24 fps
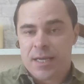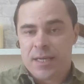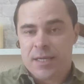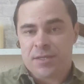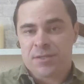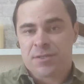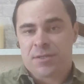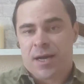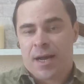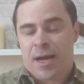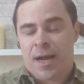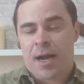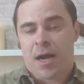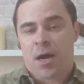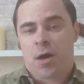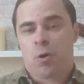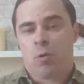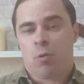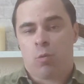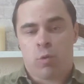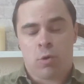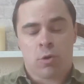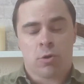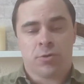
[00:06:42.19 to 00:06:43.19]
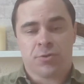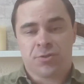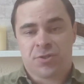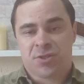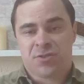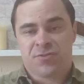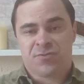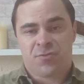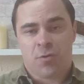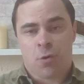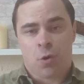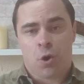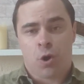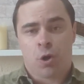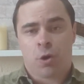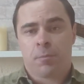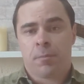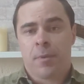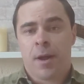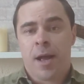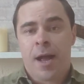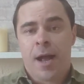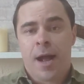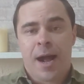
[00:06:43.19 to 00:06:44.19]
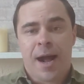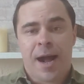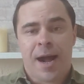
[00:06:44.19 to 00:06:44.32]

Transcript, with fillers: into how words form,